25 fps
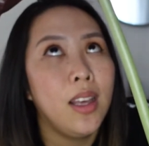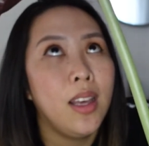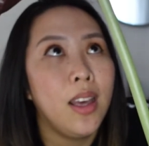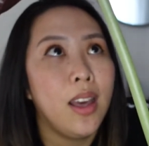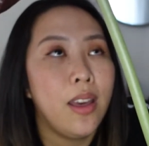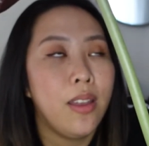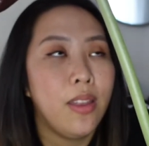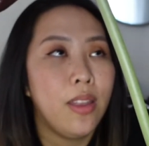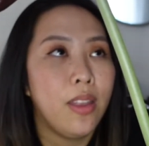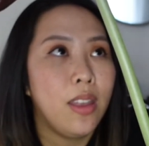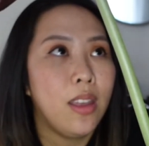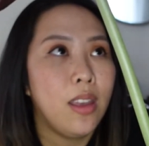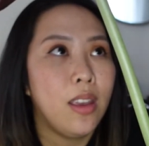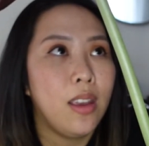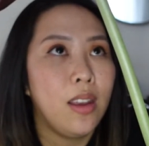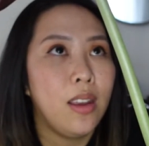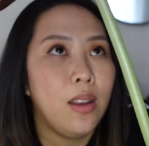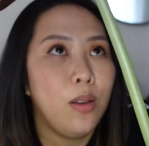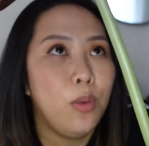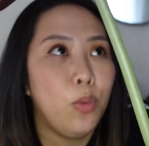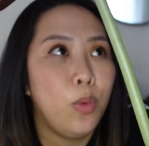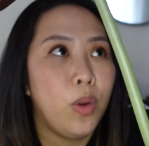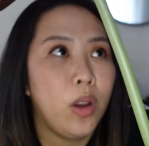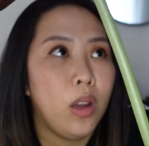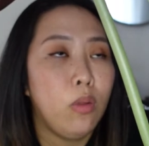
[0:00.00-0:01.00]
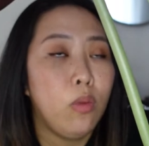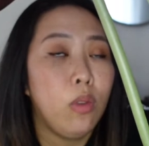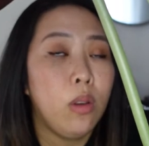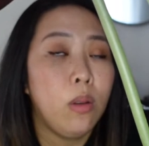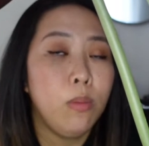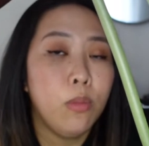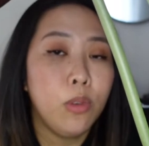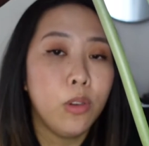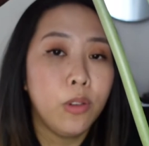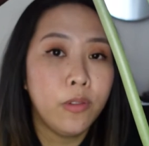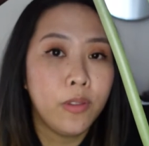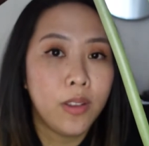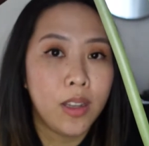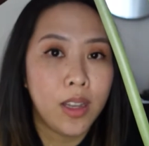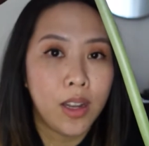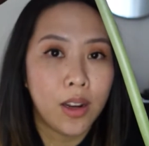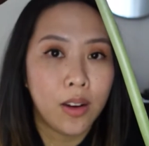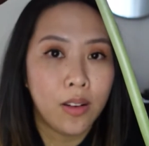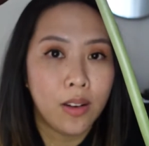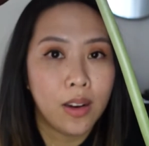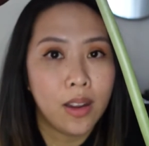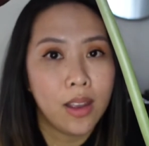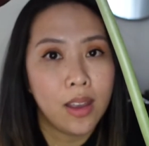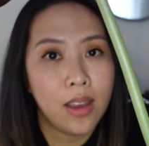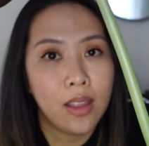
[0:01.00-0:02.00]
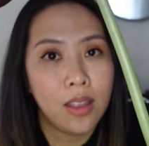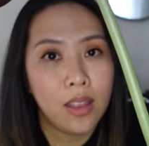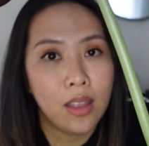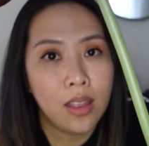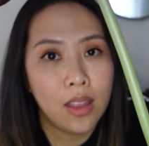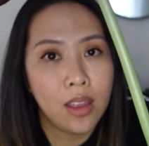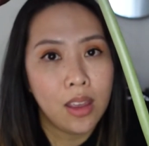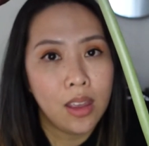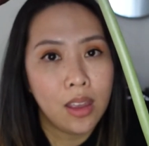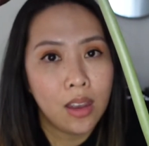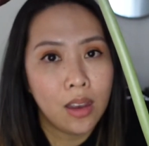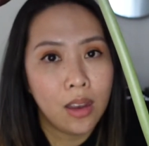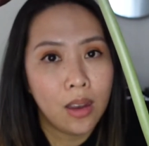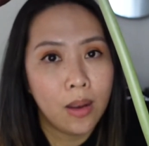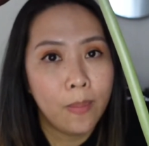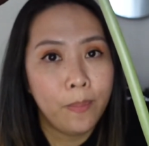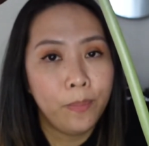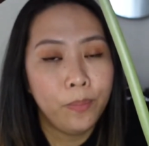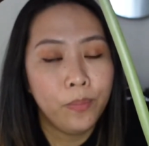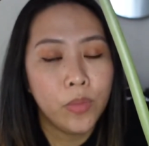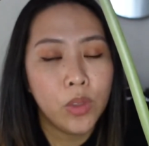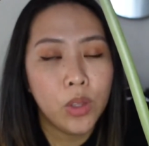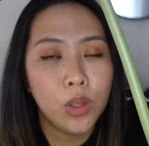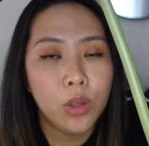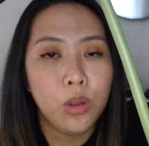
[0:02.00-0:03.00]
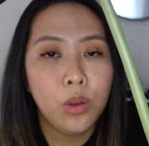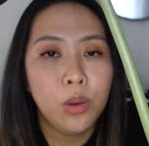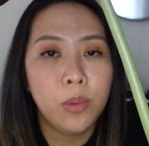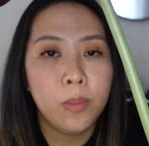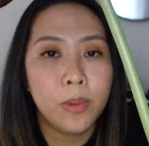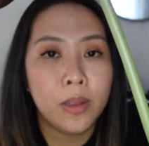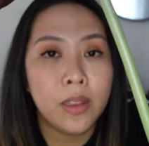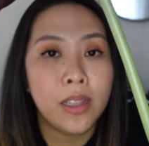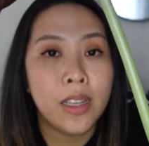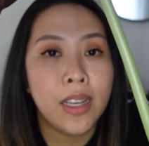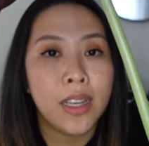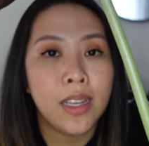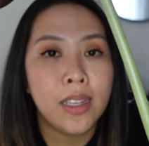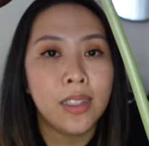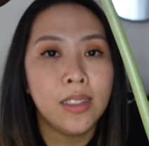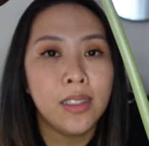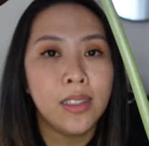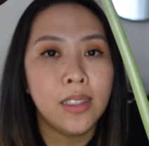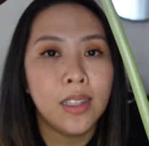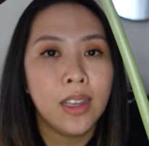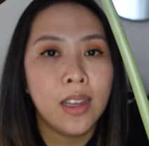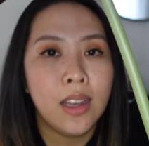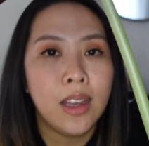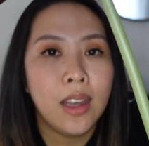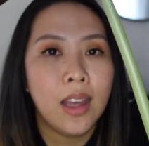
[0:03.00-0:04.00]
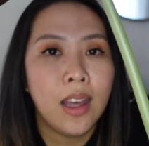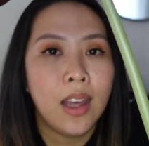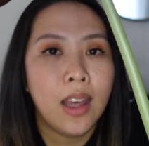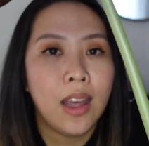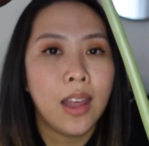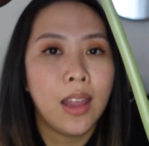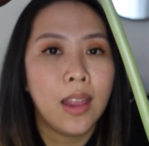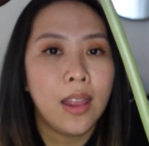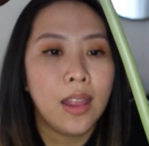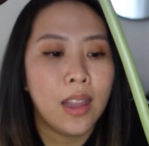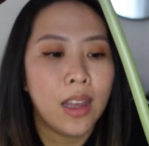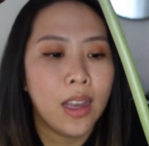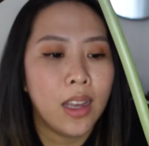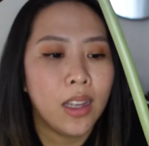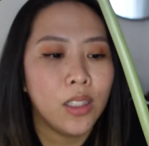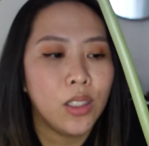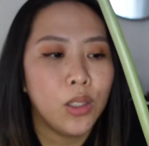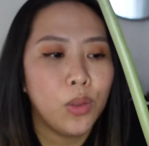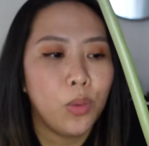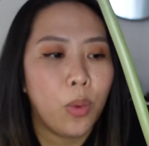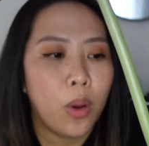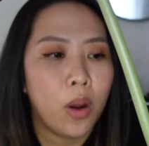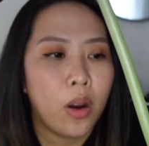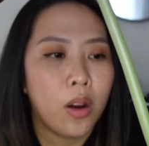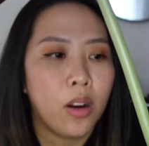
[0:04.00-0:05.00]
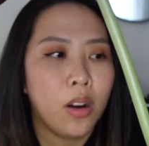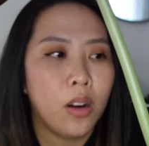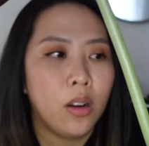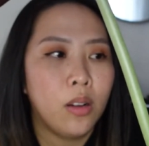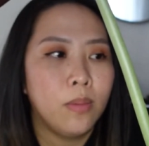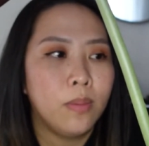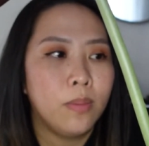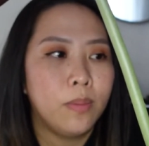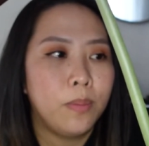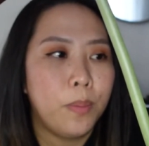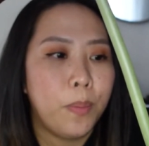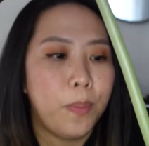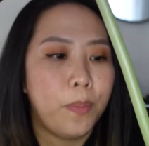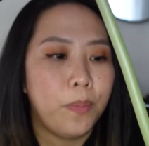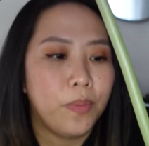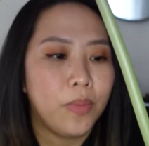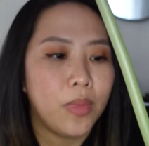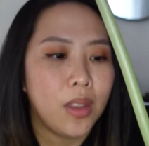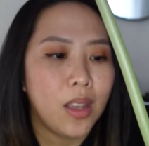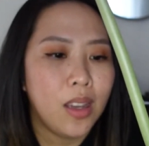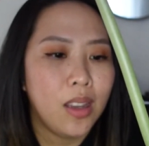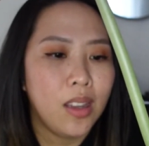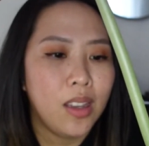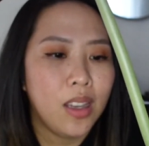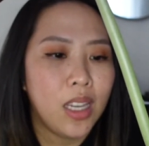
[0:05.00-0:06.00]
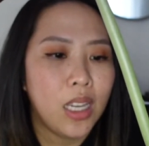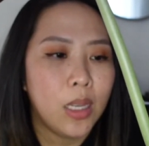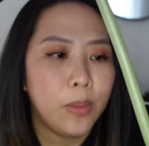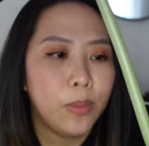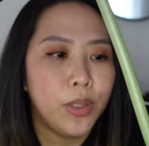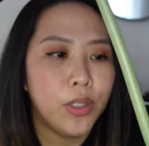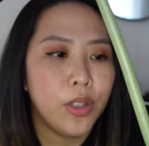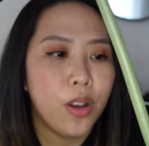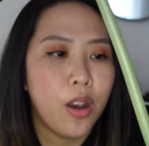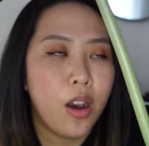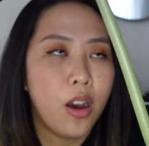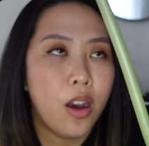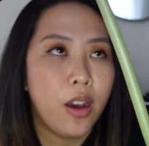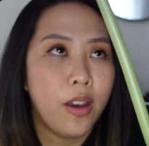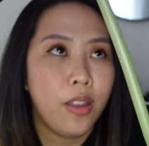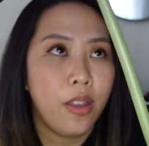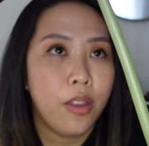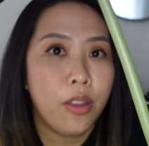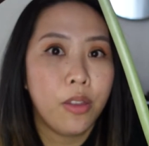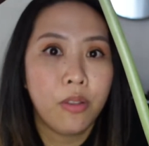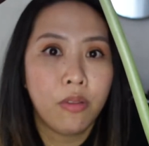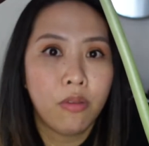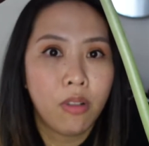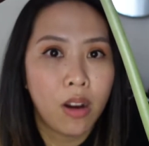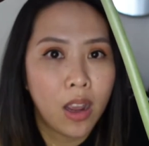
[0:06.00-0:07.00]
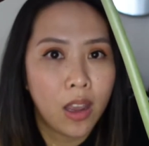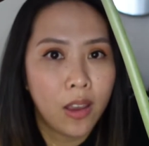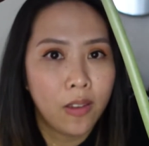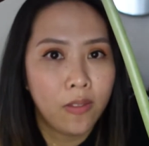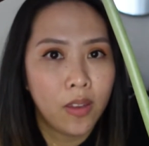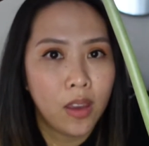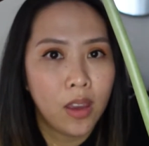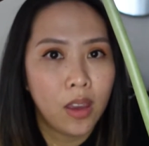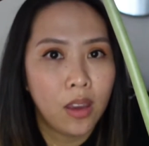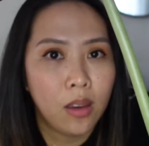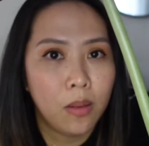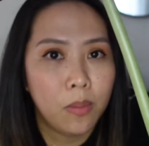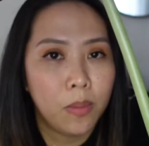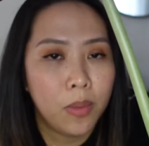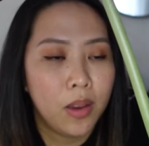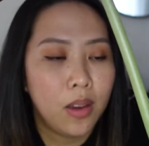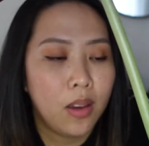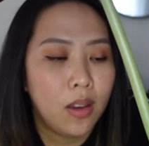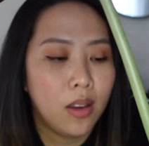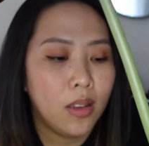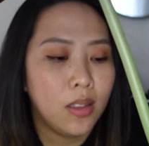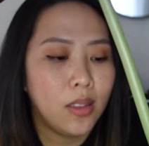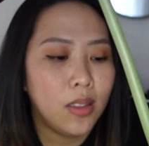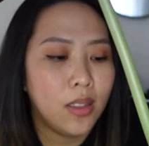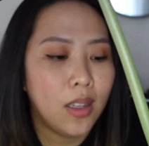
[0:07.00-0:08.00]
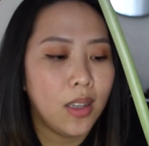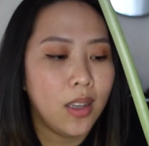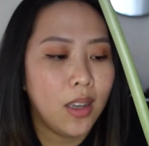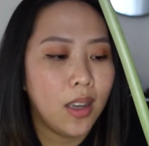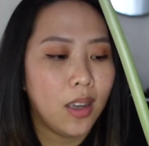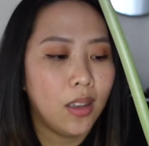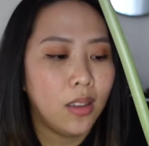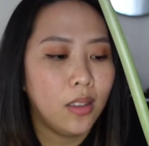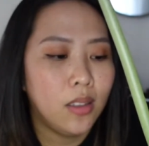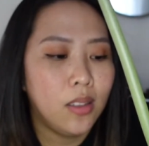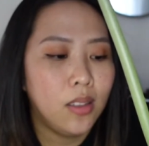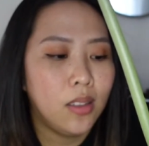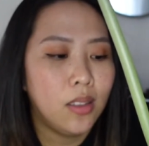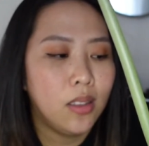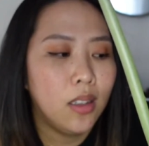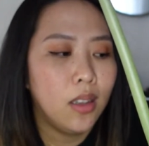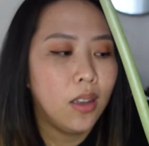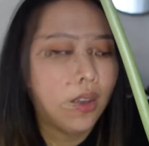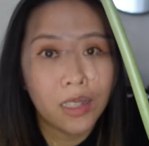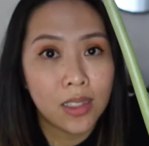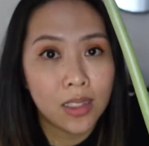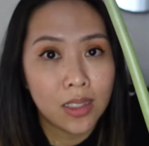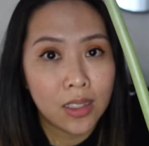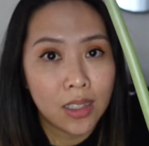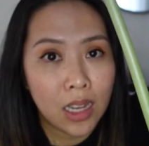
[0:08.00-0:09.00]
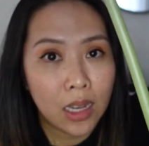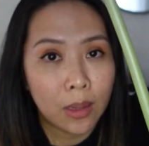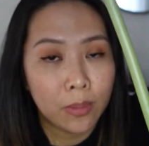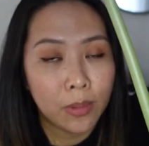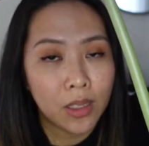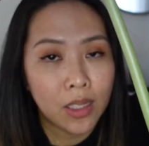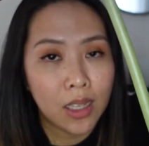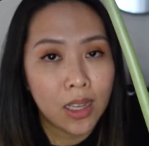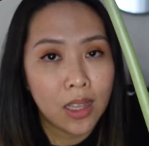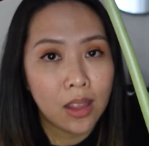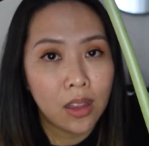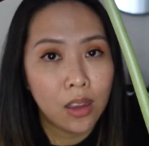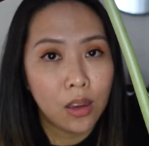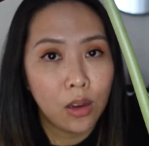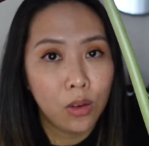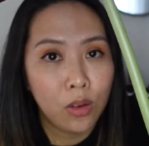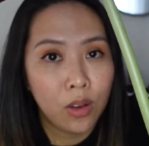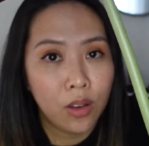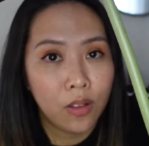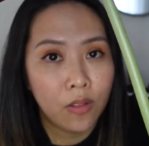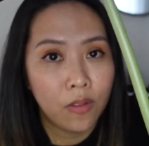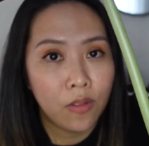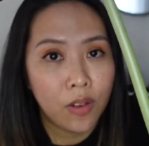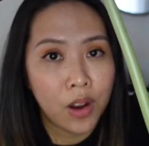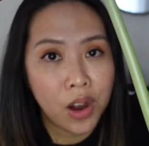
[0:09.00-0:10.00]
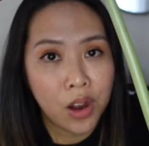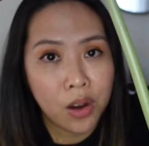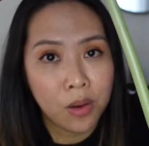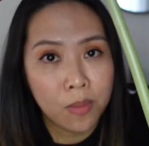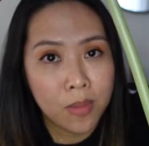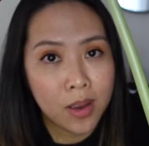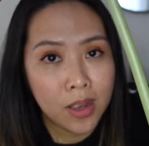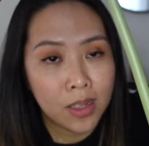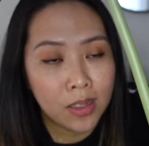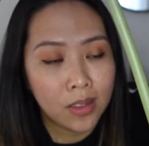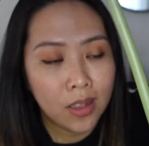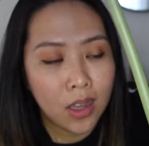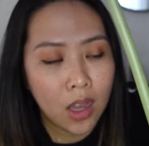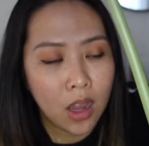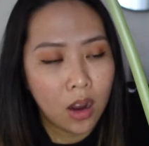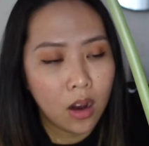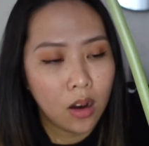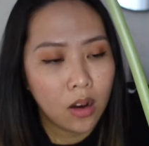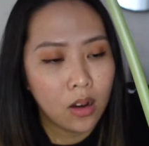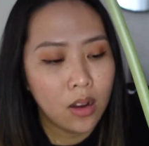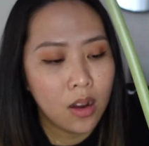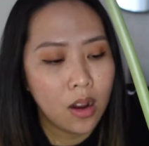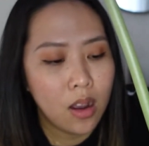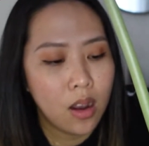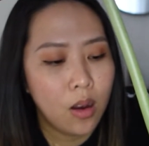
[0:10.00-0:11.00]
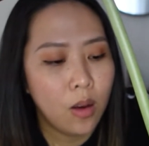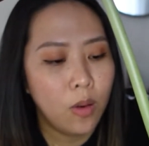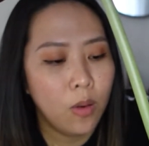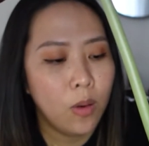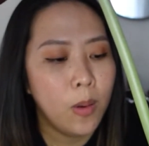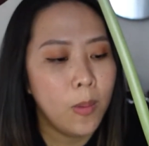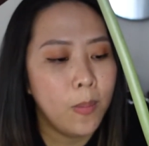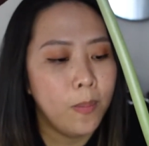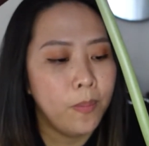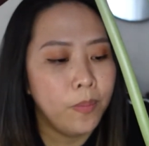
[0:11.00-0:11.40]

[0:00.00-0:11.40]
And then when we moved here in the um, new place, and that's where it keeps on thriving because I guess it adapts in the new environment here now.